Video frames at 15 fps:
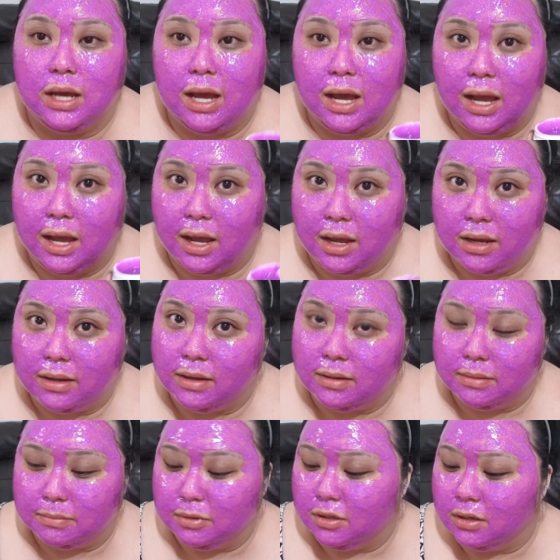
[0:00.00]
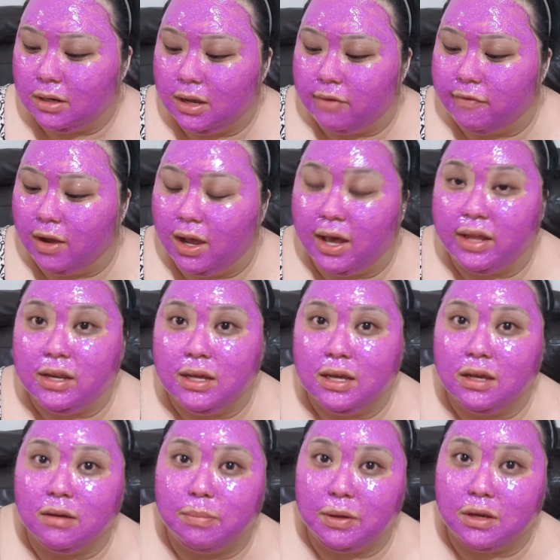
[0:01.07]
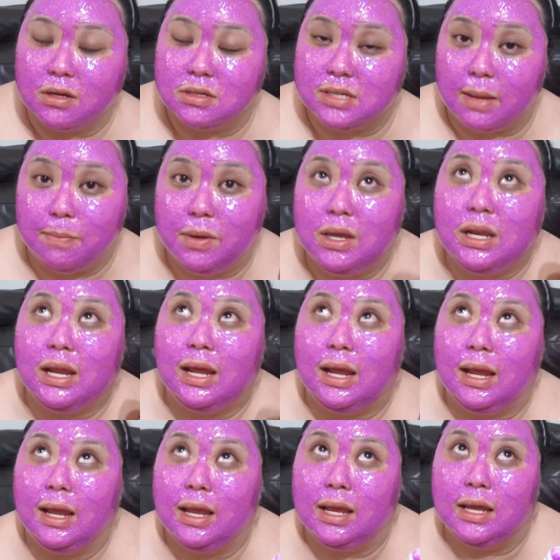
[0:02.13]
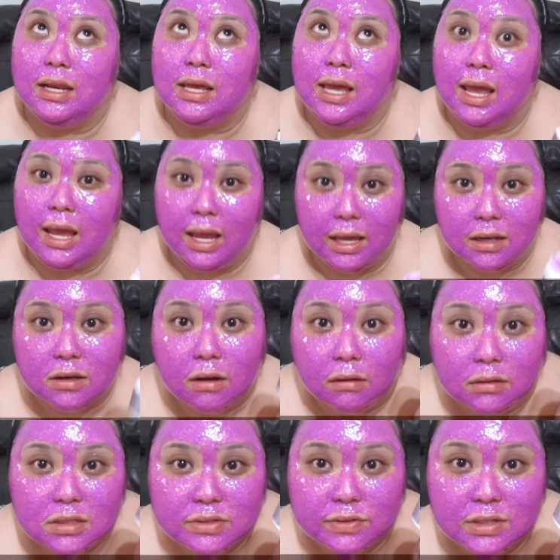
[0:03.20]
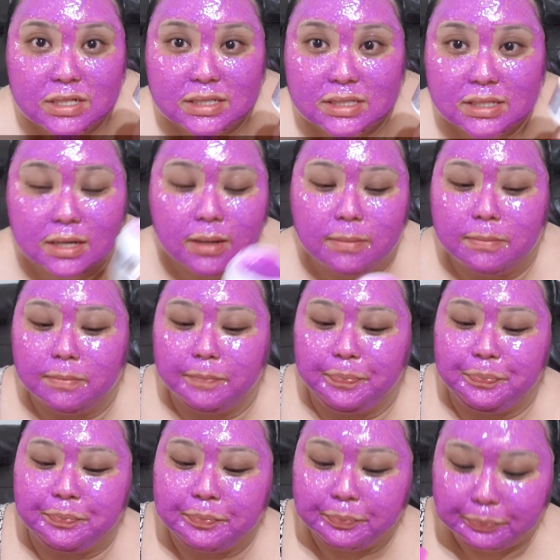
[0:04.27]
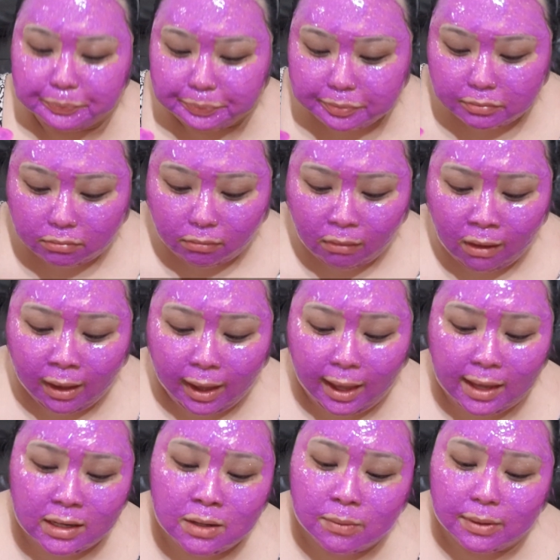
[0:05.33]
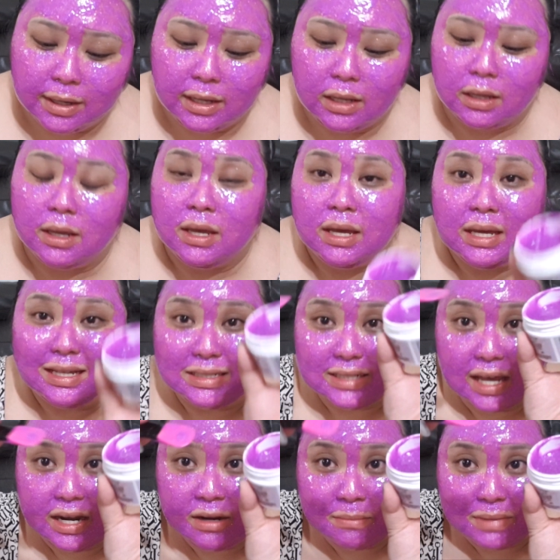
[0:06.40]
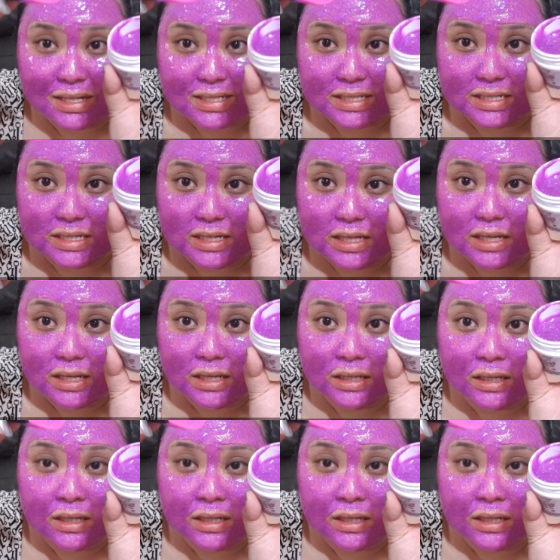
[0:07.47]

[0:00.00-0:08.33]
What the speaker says: I'm gonna have a heartache because I paid $88 for this tub. Anyway, it's kind of messy,